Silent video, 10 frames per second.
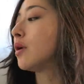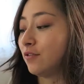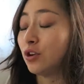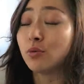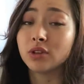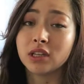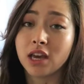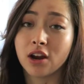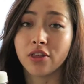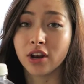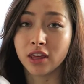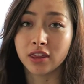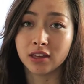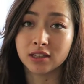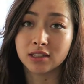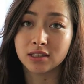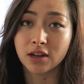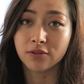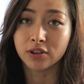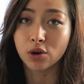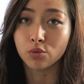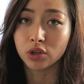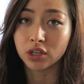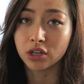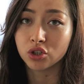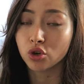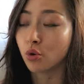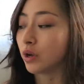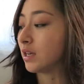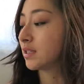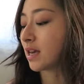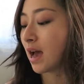If you don't really care, then I think this is definitely a really good choice.